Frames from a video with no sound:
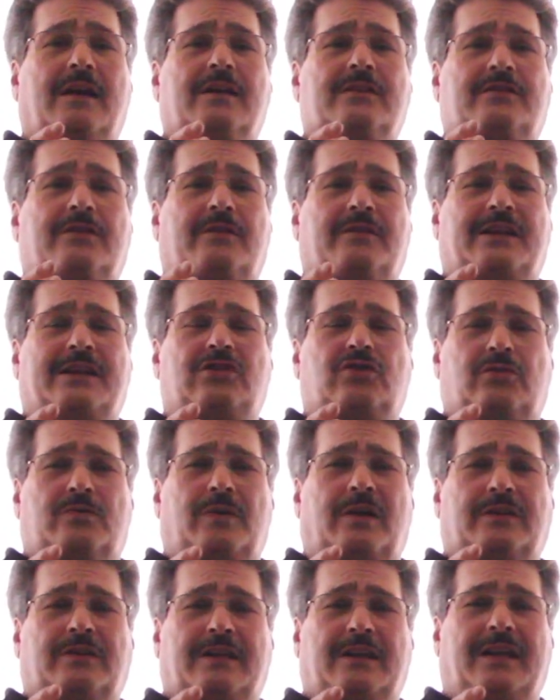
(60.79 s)
So they
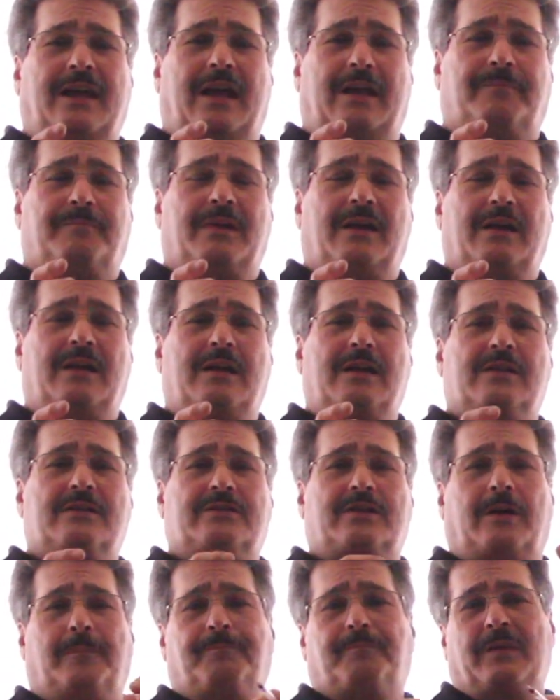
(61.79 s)
shrunk again.
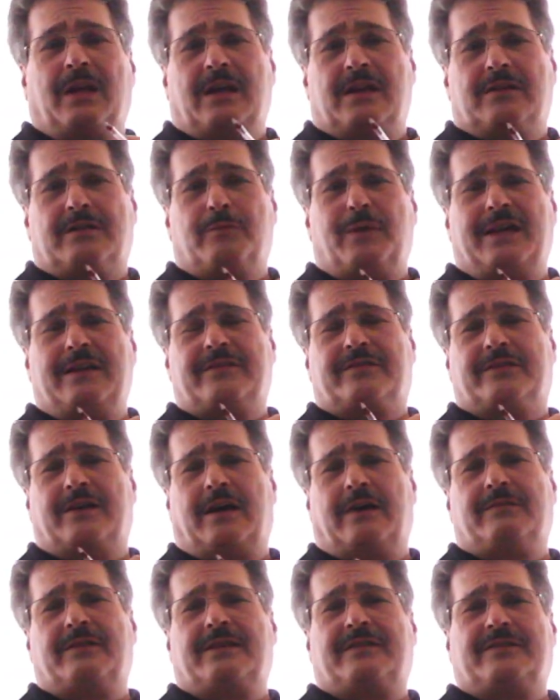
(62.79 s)
So the way to
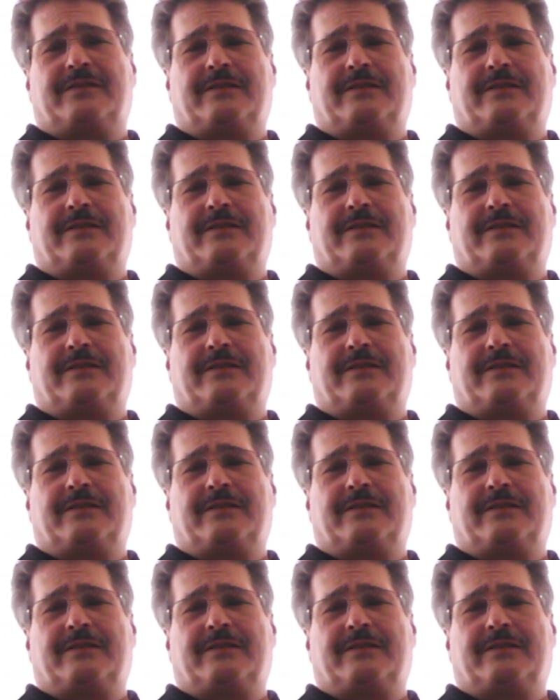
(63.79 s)
solve this